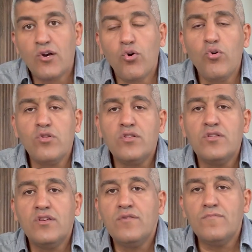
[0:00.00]

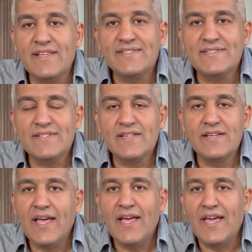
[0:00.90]
Gold is
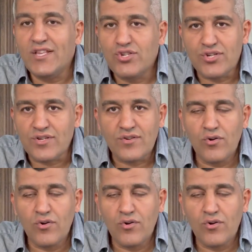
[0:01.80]
a hedge